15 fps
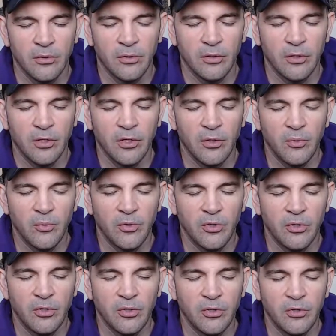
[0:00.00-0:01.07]
Again, we
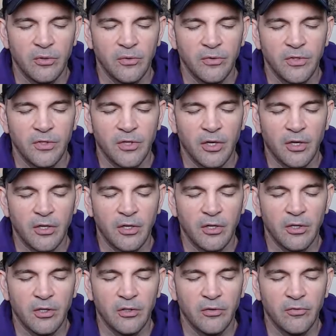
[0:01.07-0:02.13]
use the
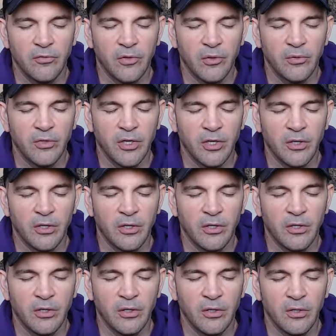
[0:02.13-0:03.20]
technique of no
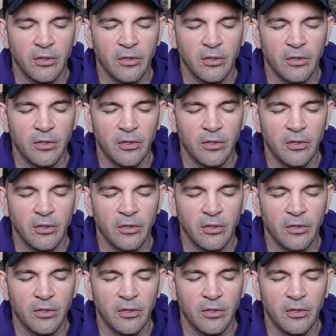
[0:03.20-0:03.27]
technique,